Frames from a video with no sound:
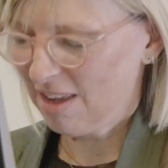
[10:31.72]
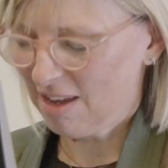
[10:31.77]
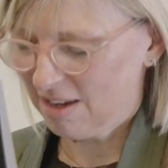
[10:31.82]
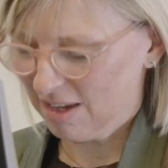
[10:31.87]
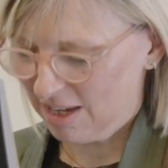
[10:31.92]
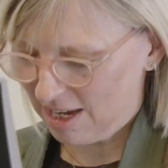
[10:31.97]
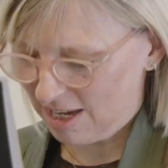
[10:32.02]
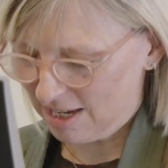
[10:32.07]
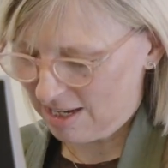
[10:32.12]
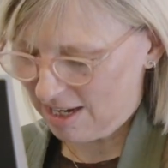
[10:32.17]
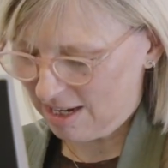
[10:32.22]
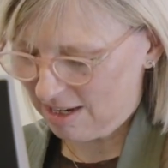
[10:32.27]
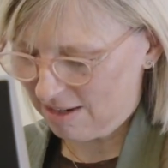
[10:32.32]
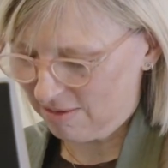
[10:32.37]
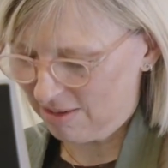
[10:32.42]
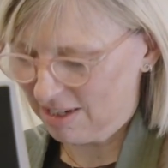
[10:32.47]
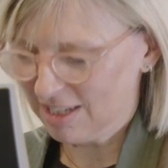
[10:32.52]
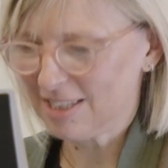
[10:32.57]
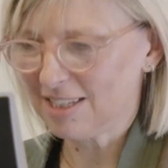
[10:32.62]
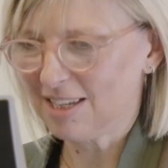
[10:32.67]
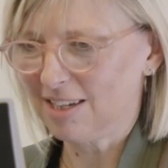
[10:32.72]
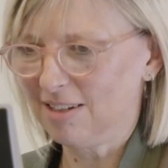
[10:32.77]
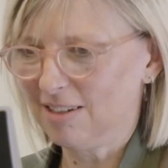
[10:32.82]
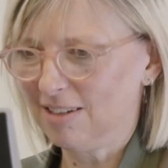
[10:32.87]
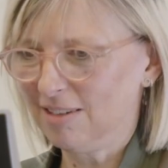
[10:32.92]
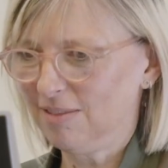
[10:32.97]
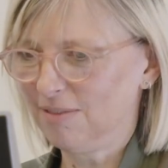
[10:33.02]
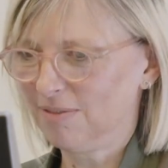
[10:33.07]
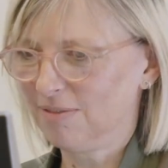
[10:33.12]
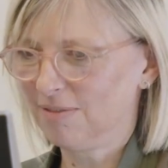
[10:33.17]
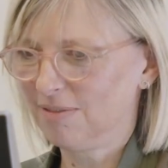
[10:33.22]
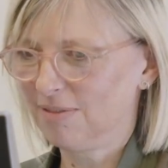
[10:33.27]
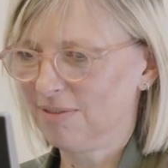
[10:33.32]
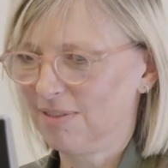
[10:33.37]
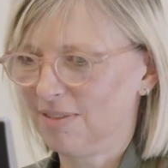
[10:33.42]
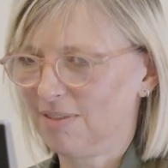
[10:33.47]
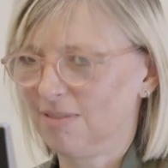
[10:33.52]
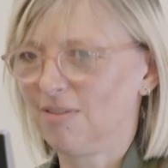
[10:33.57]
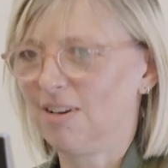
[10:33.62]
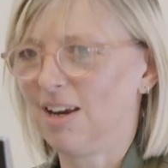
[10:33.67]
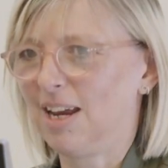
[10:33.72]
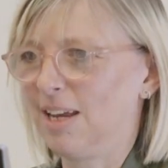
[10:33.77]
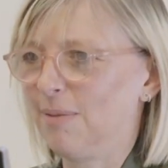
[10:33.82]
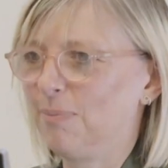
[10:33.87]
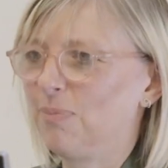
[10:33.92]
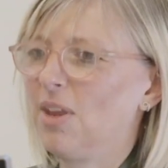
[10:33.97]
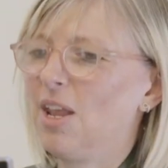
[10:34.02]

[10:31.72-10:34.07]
Okay, now it's gonna, right.